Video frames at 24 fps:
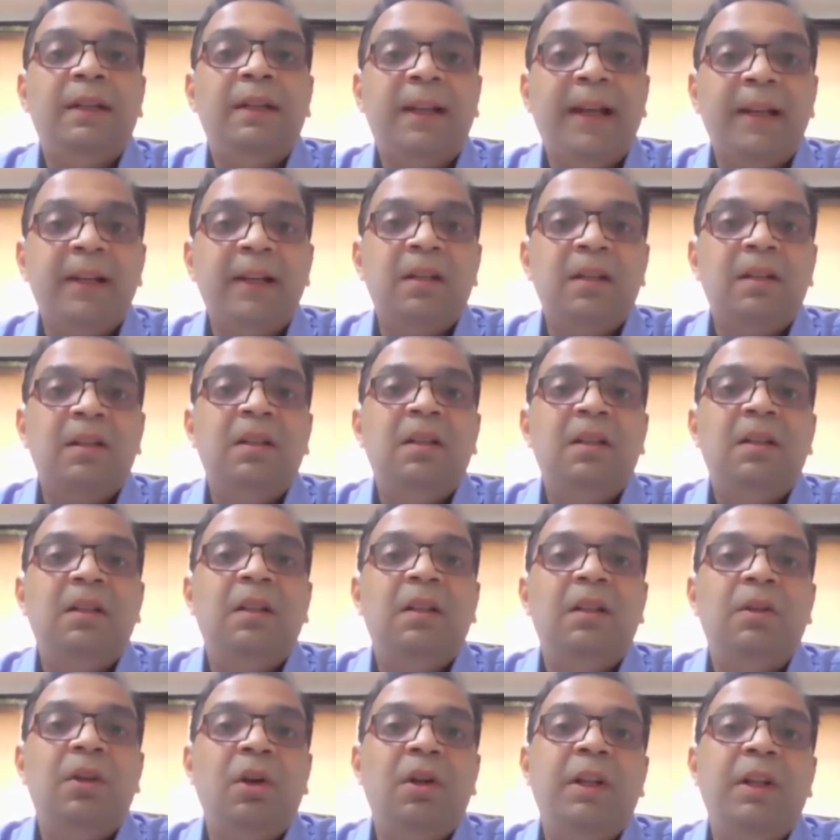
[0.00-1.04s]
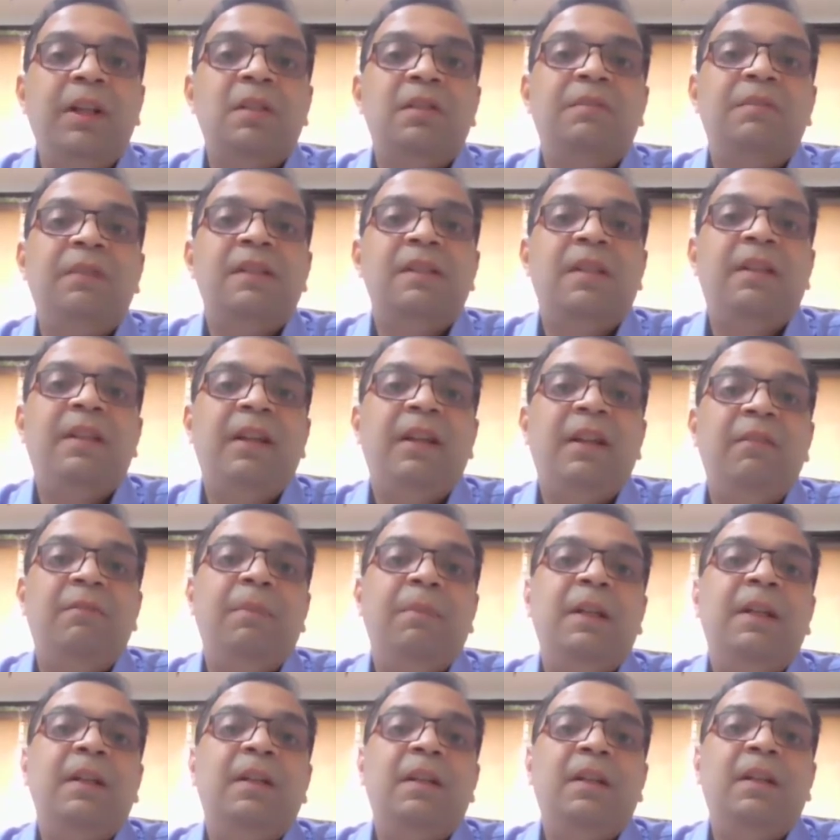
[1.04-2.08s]
get the knowledge which they have
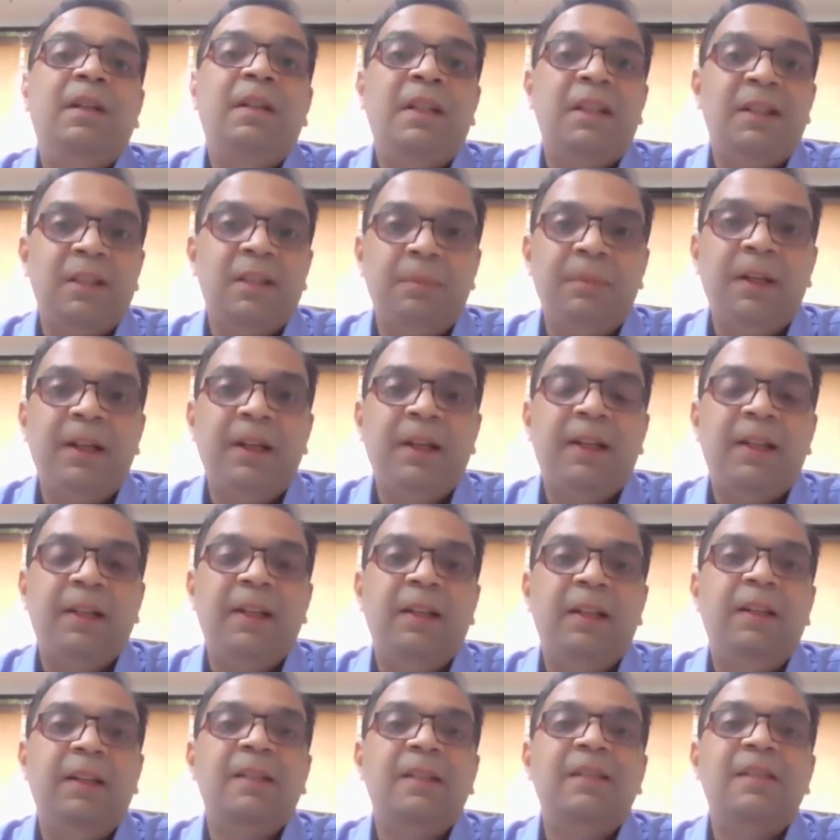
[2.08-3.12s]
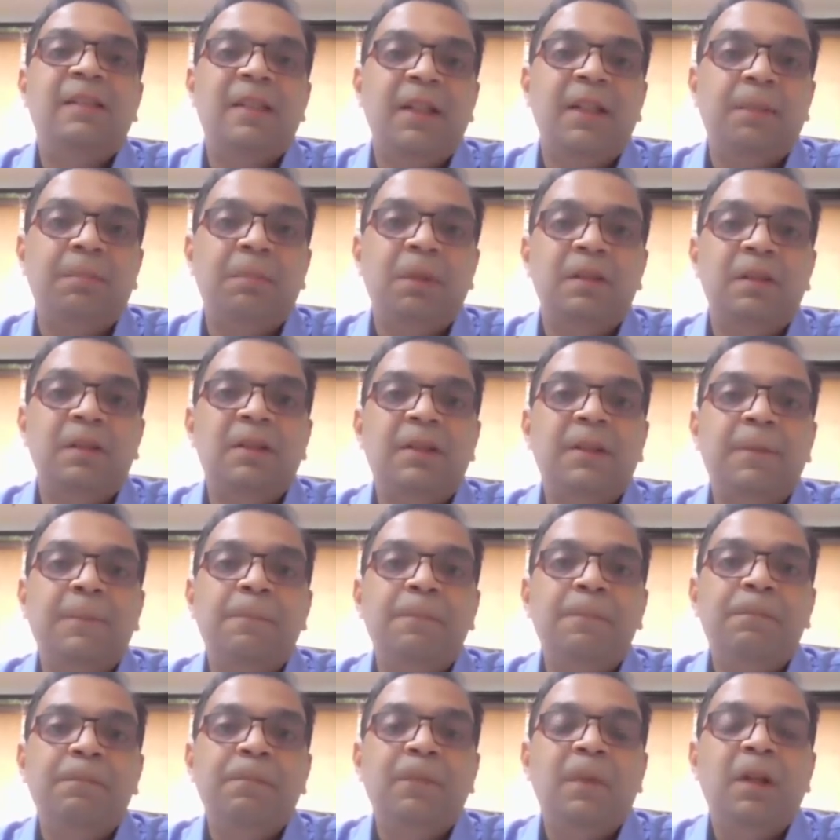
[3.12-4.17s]
been disseminating in their CMEs.
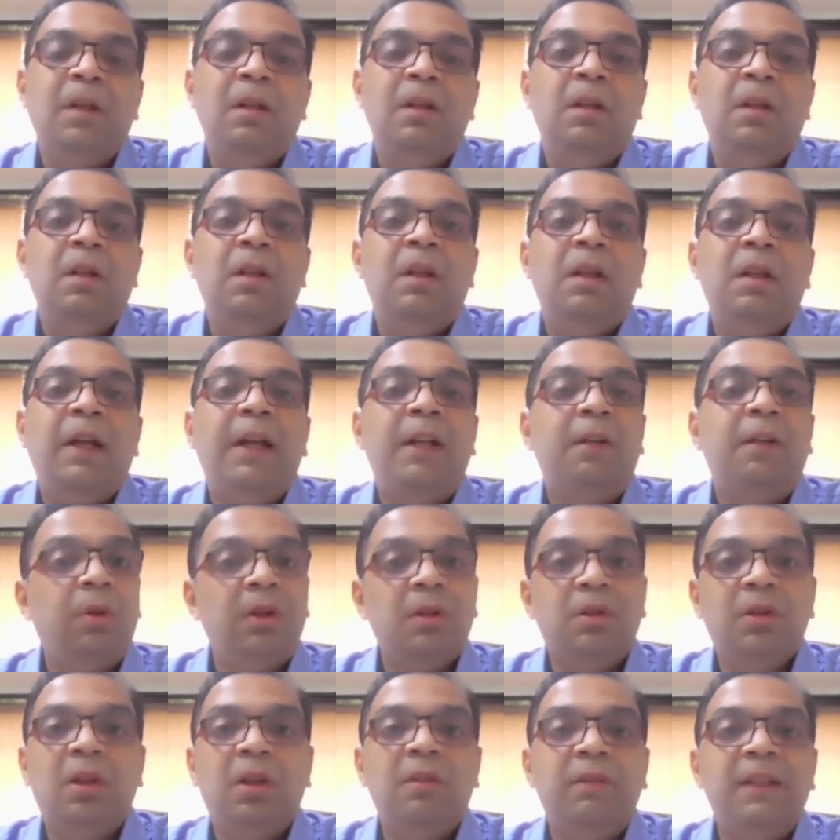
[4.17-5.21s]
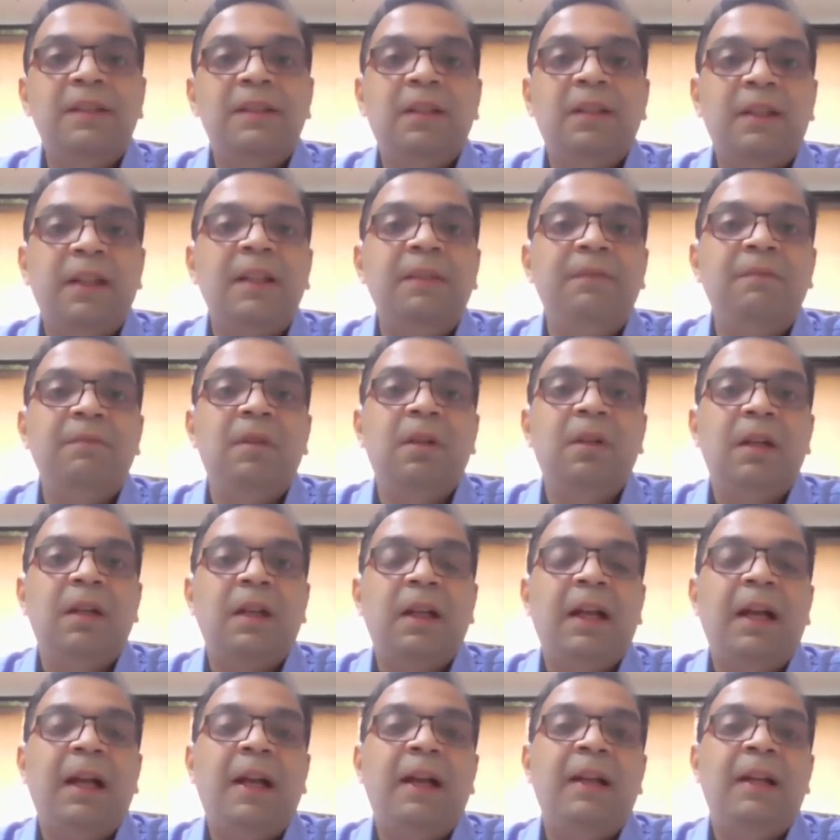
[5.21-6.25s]
It was always a
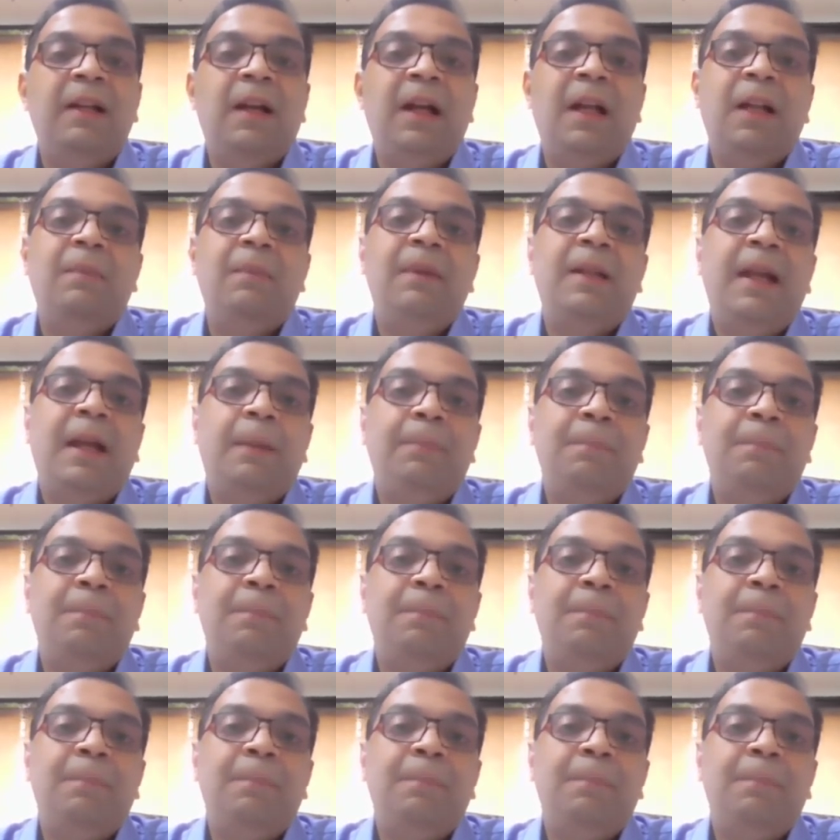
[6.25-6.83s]
teamwork, and I'll be